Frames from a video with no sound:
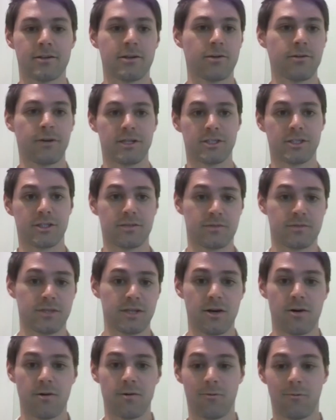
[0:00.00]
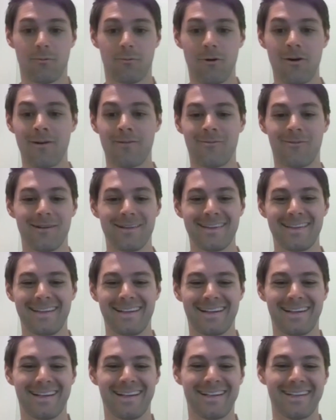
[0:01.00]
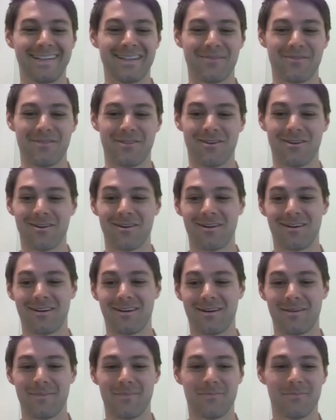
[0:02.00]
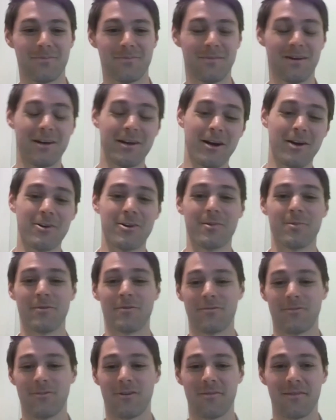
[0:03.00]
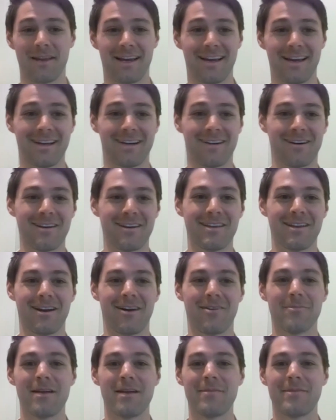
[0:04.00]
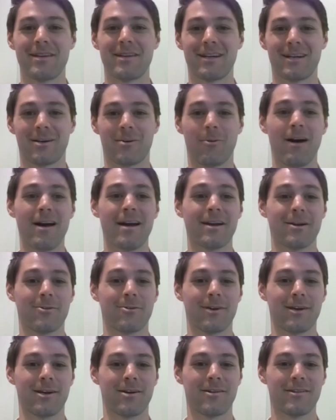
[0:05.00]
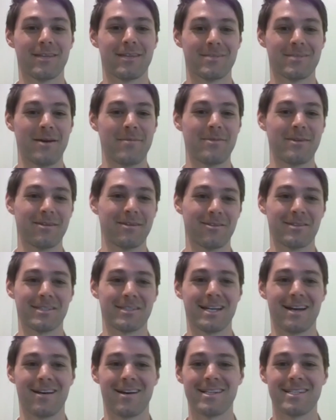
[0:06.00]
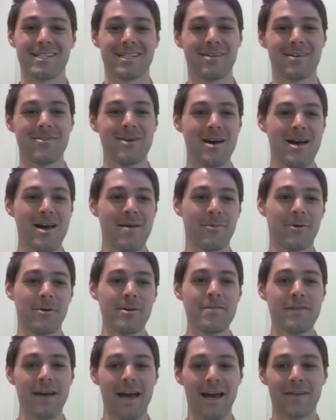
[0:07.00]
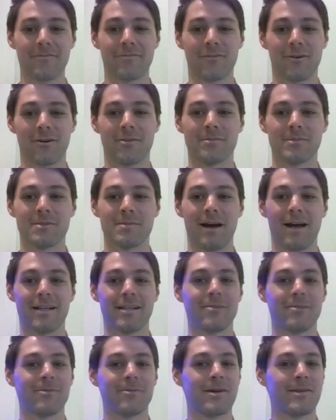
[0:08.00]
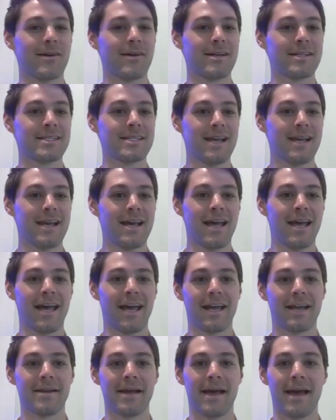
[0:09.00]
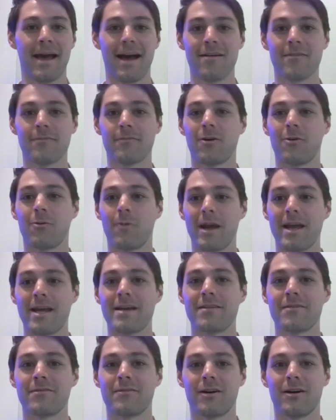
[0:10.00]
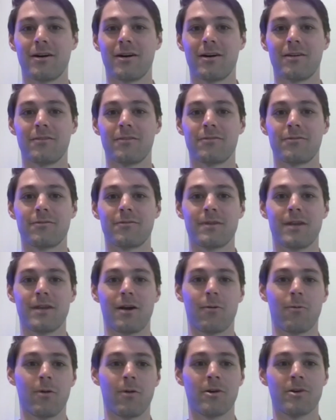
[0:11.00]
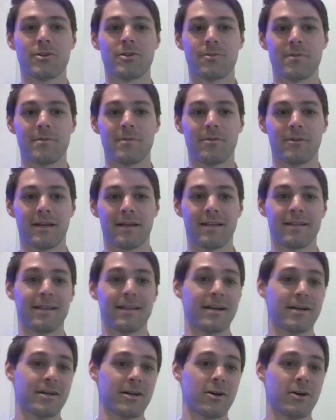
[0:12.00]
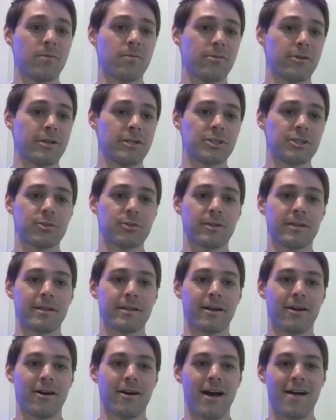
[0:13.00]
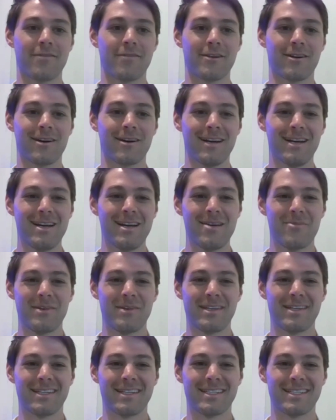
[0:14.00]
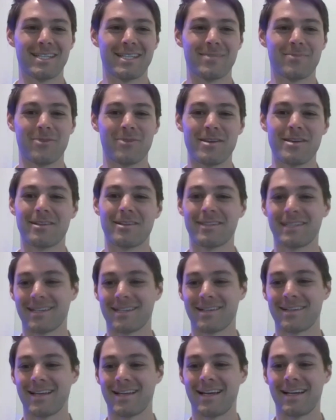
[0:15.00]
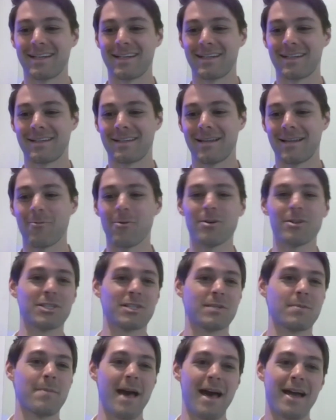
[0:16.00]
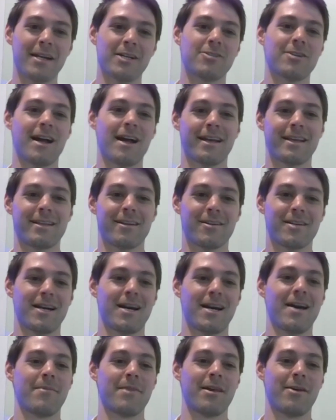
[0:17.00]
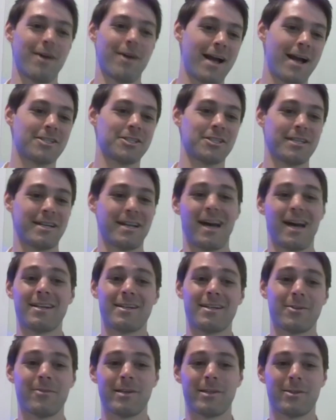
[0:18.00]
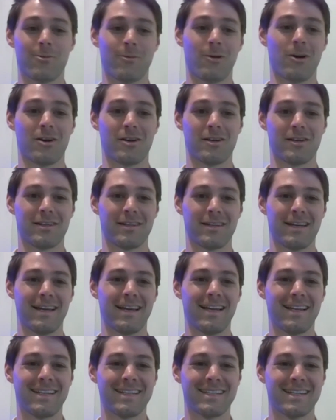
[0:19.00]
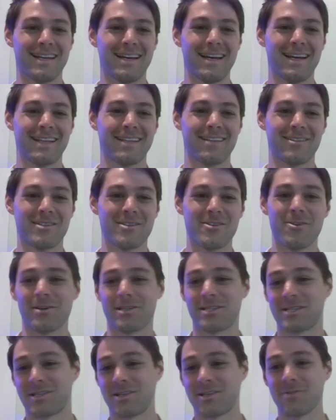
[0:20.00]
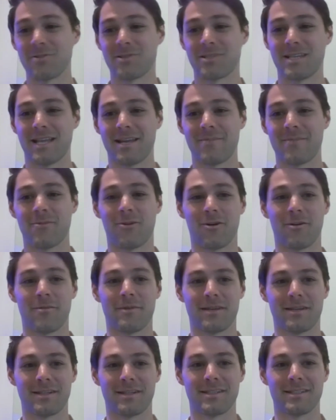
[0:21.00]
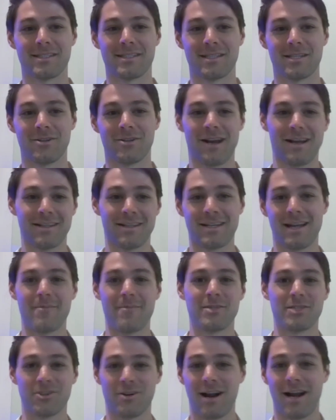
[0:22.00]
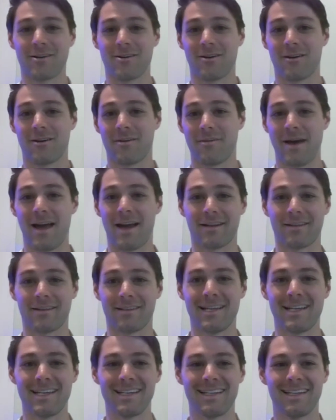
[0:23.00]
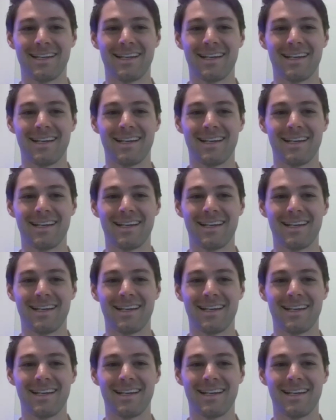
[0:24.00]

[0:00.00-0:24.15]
good question. So one thing, and if you're an underperforming or maybe a quiet quitter, this might be a little scary to you. But we've had firms pilot with us and have a wave of one or two people get let go pretty shortly thereafter because it's pretty clear that they weren't just data tracking their time; they were actually not doing the work, and there's no excuse anymore because the time is tracked automatically.